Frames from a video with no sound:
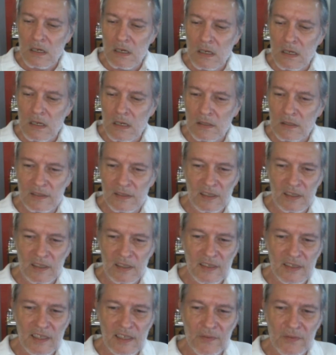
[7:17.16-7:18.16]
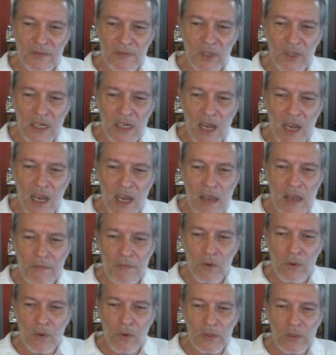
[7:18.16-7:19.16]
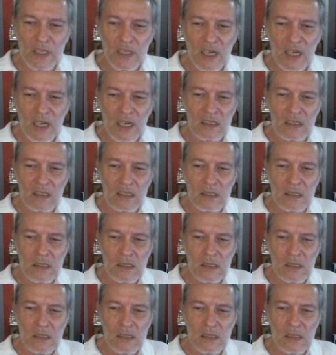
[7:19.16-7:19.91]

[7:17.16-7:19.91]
Successfully, I have only gotten